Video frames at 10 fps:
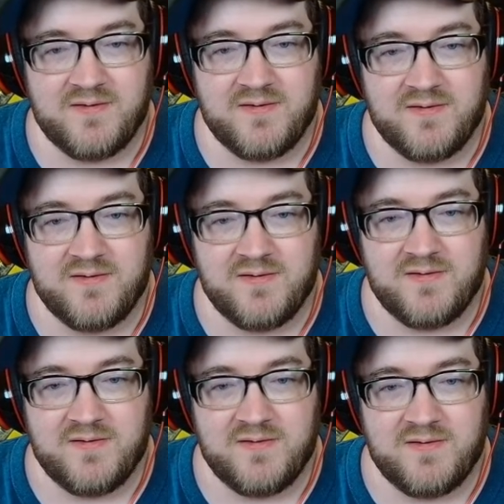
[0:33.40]
Discover
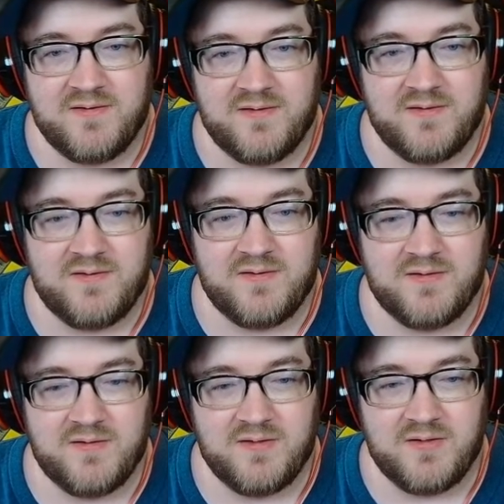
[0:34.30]
the origin of
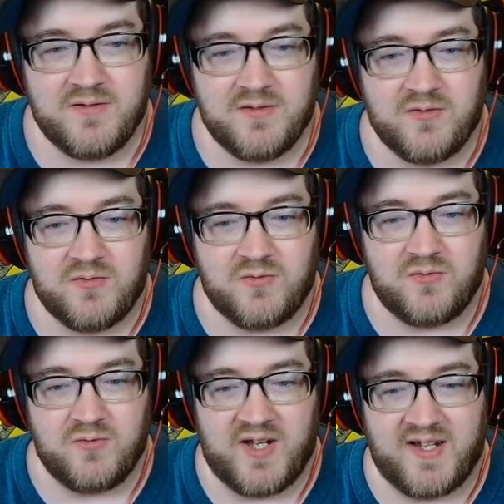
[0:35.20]
evil.
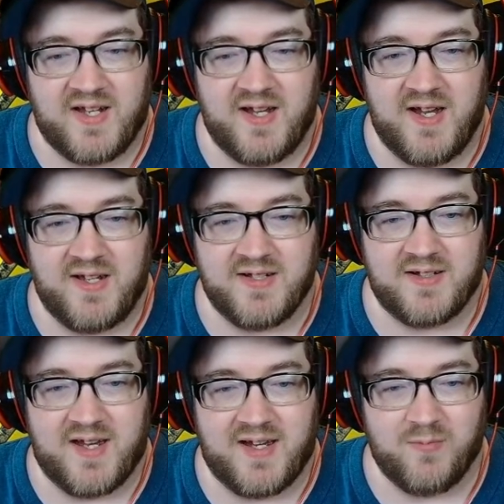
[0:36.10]
Ooh, nineteen ninety-eight.
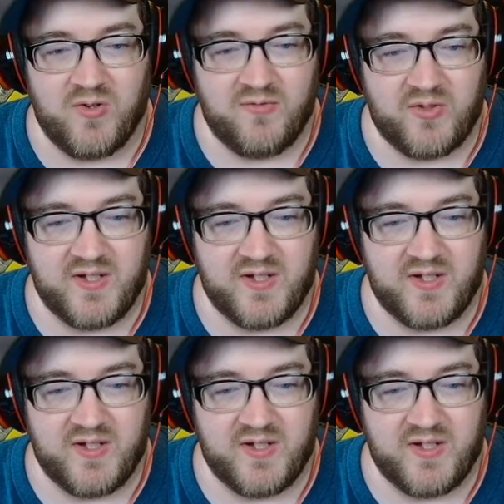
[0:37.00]
Can't get more evil than